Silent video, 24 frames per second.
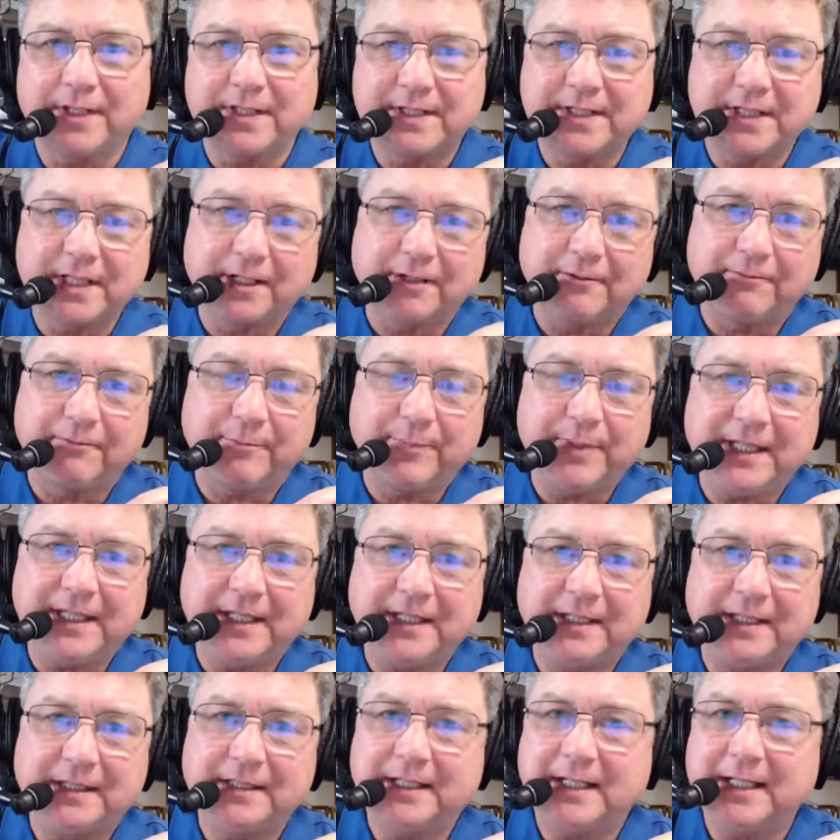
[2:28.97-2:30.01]
Instead of
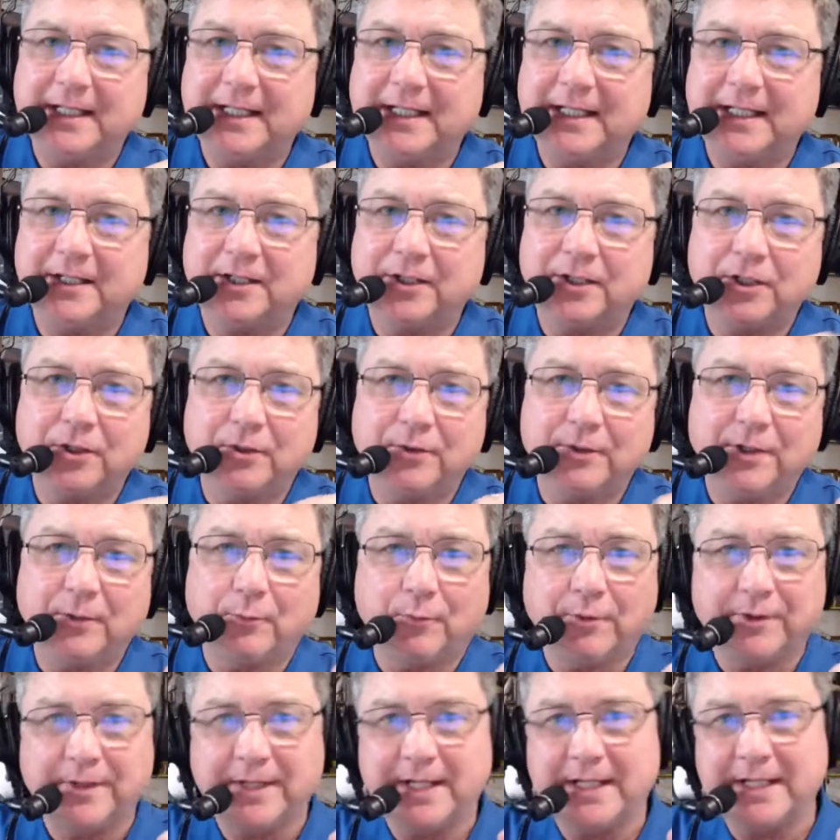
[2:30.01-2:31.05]
being in a unit
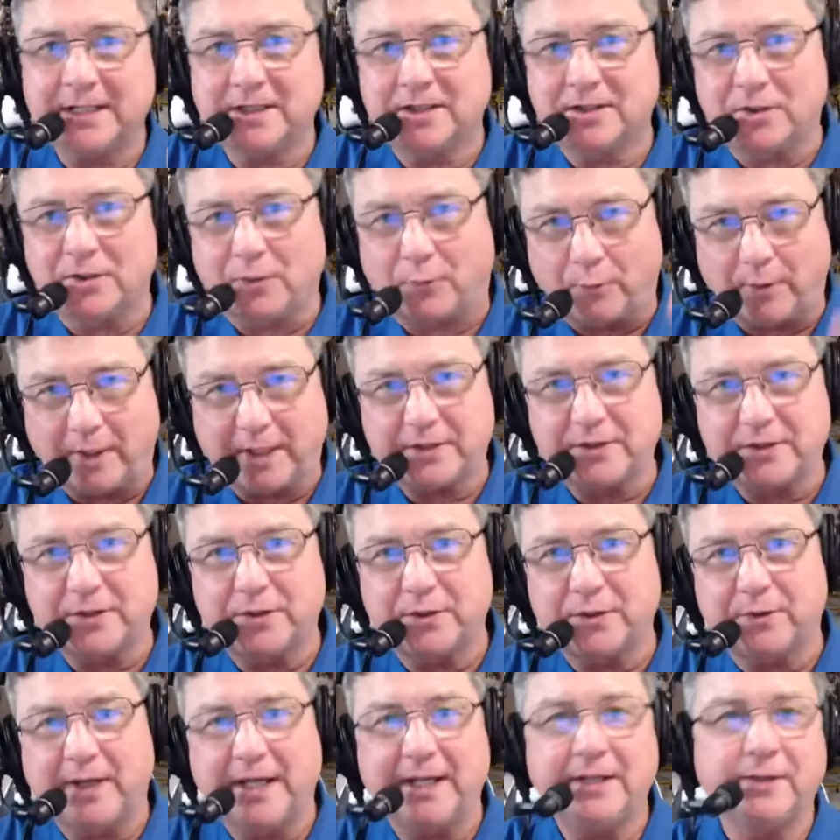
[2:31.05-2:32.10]
where they direct
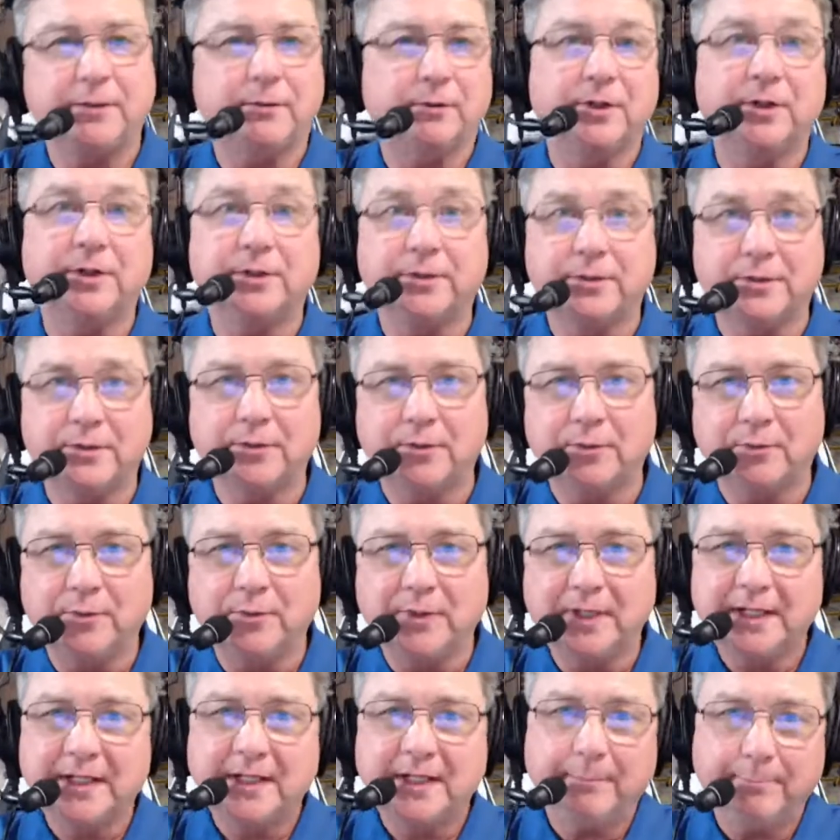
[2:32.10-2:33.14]
you, hey, you're going to do
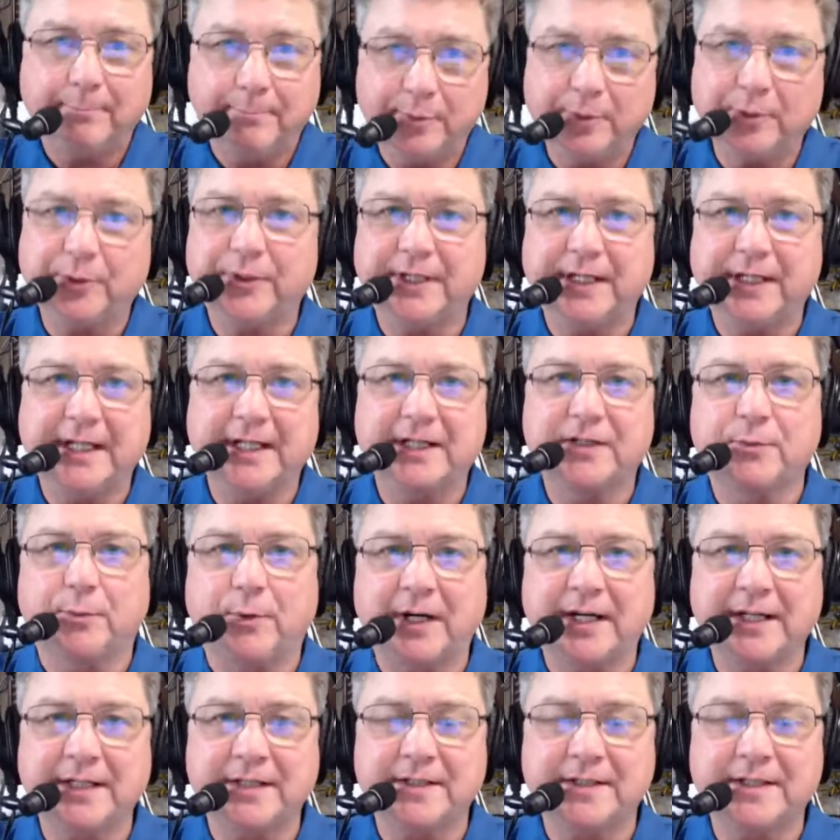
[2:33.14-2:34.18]
bill at X,
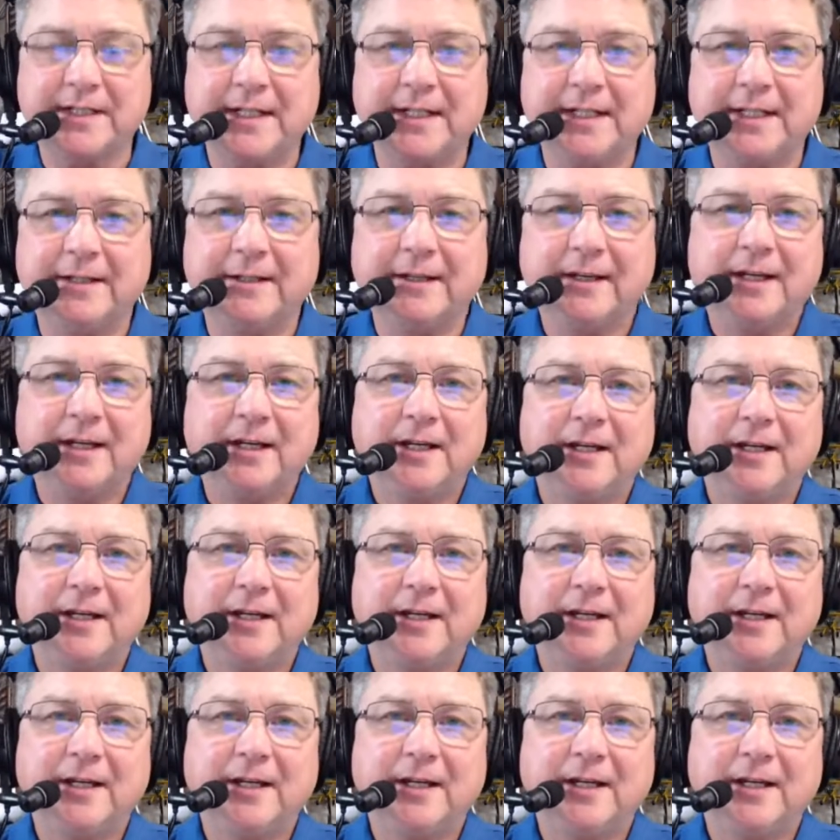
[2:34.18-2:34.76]
Y, and Z,